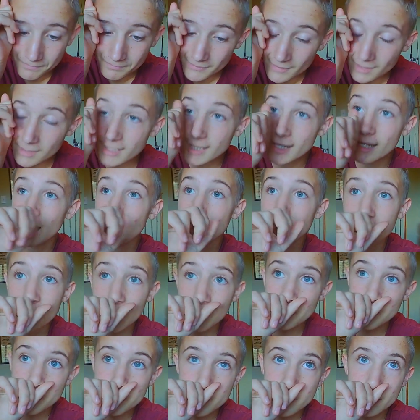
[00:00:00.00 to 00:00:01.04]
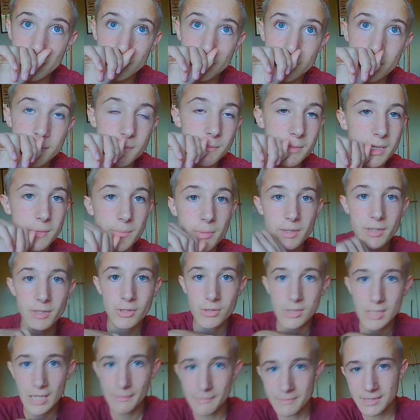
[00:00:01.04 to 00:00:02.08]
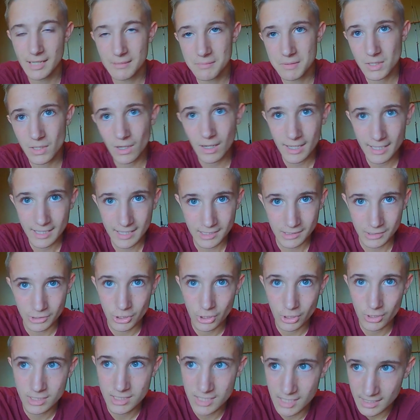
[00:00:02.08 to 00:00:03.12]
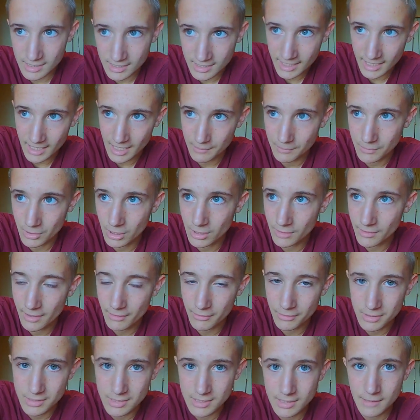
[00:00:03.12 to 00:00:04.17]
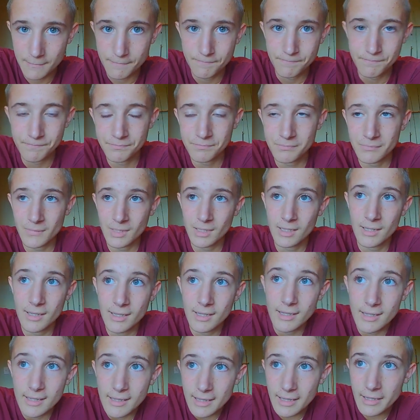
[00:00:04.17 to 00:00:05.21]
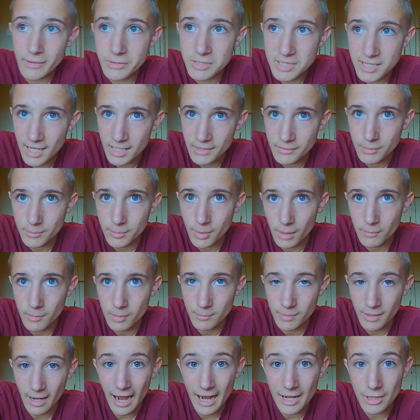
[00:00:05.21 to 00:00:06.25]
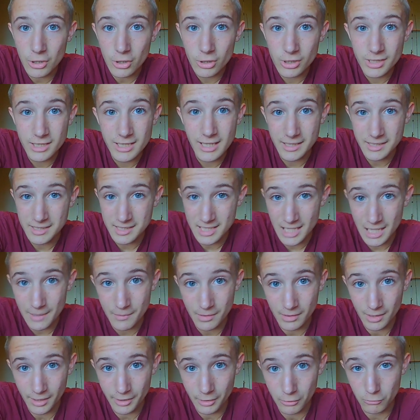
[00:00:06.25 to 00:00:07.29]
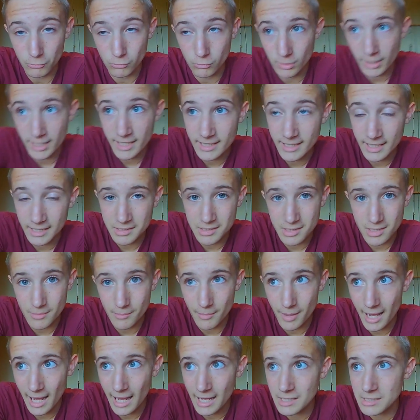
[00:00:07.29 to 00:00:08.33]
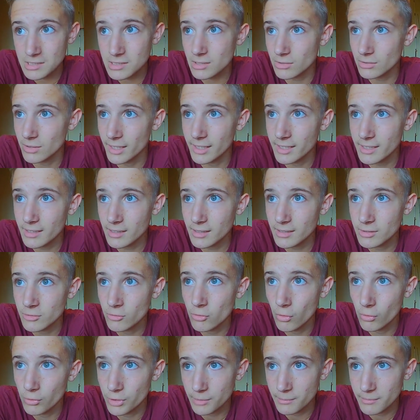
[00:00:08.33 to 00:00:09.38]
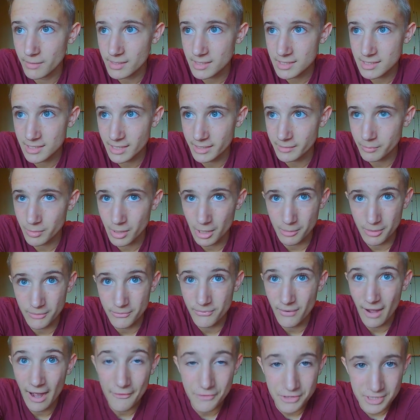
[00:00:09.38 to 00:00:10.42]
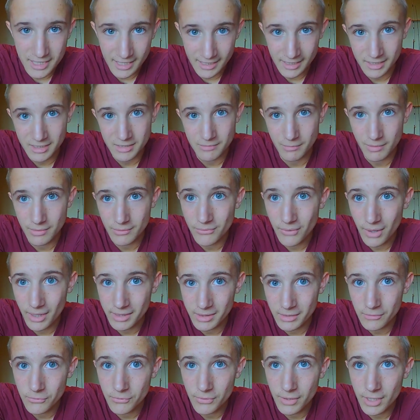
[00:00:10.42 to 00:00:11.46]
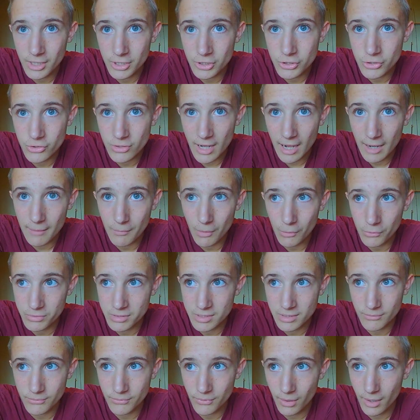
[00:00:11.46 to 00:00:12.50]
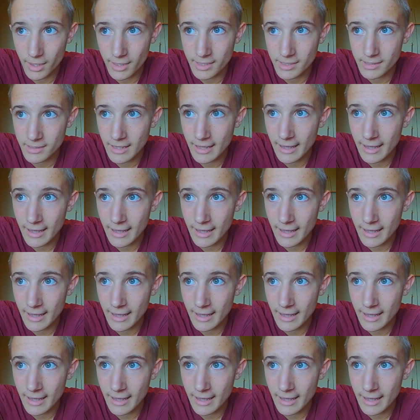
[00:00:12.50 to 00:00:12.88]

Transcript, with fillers: yeah, I mean, I was just throwing some spinners. I'm sorry I didn't get the hook set in camera. That was, that was kind of a bummer, but I hooked that salmon, like, right next to the bank, so, like, you only missed, like, probably five seconds of me fighting the fish. You got most of the fight.